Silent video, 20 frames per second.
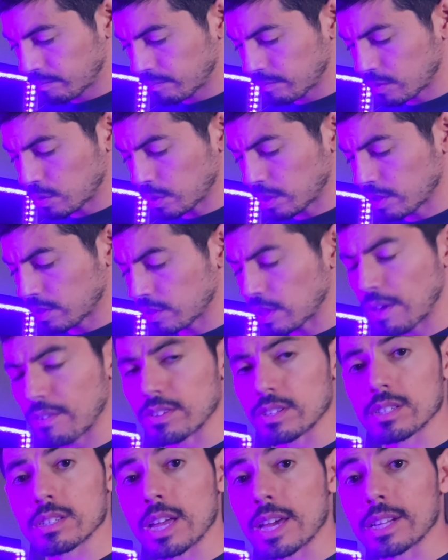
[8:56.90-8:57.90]
So you can just have
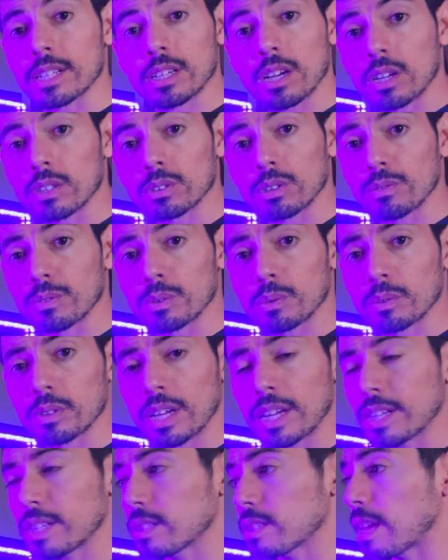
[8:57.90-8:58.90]
a static color if you would
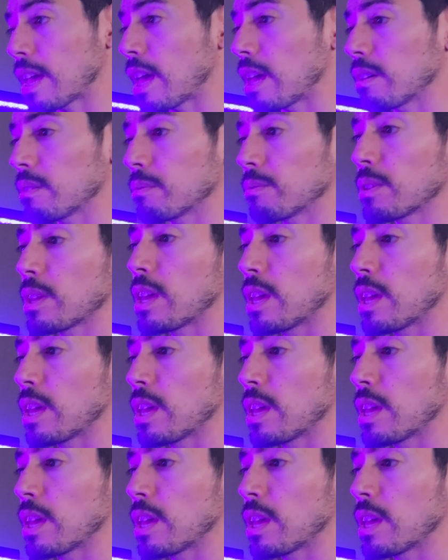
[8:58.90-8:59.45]
like to have